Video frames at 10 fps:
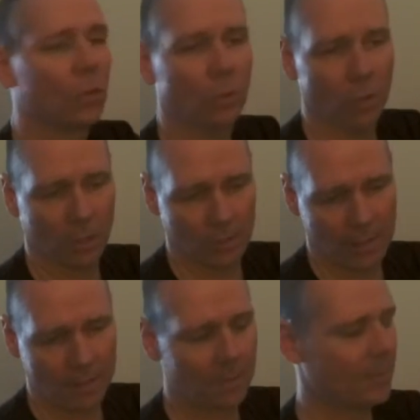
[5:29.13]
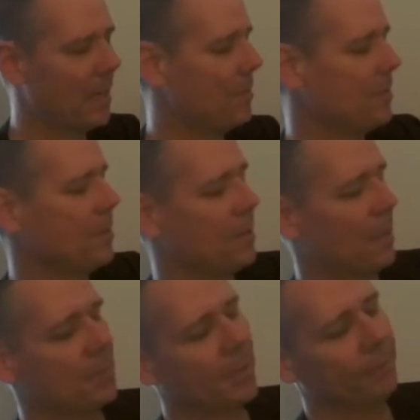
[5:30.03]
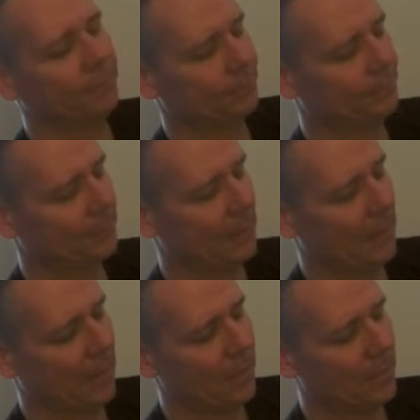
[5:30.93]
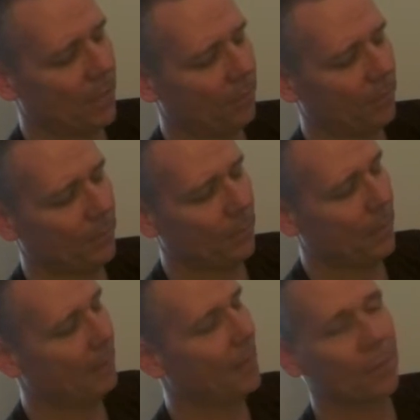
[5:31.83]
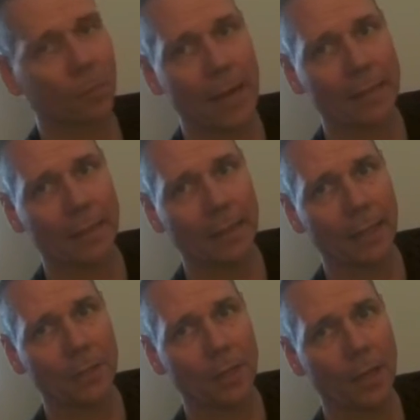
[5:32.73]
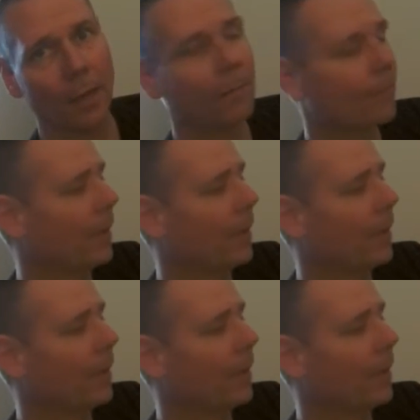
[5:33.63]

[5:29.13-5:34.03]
Look around sometimes in your dumpster. So I've got the Ratt collection here.